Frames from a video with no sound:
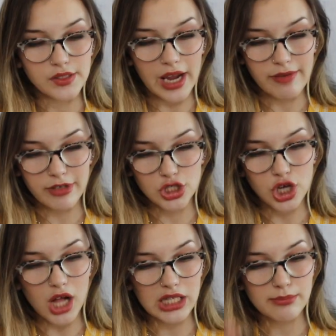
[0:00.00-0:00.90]
So I have the
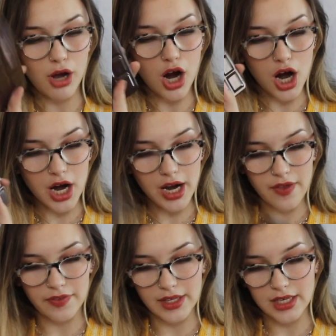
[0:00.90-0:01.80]
Chocolate
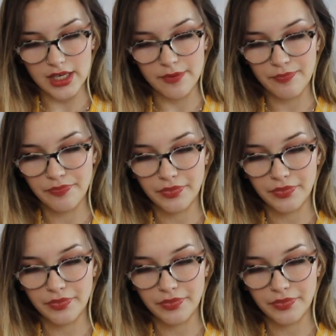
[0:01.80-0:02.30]
Bar, the